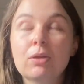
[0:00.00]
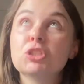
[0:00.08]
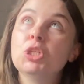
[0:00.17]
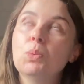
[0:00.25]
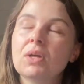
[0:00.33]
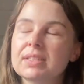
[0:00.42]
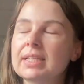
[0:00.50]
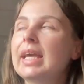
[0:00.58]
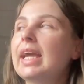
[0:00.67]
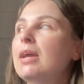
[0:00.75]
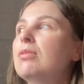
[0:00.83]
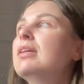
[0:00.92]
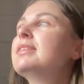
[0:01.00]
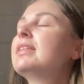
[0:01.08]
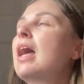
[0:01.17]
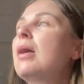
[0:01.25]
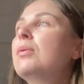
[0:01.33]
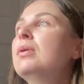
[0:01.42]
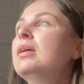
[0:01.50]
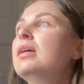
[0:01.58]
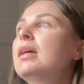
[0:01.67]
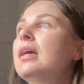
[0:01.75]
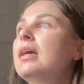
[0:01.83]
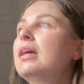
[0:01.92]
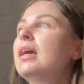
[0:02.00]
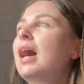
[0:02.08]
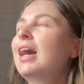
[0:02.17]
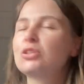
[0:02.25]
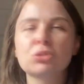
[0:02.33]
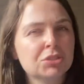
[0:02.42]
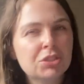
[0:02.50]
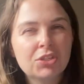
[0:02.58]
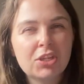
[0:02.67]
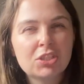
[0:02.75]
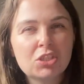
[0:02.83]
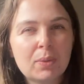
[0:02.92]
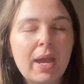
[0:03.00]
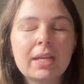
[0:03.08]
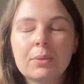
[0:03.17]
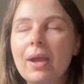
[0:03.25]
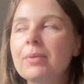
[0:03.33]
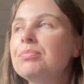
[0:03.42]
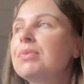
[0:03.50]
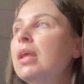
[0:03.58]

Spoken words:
or she was a carer, so I trusted her to do it anyway.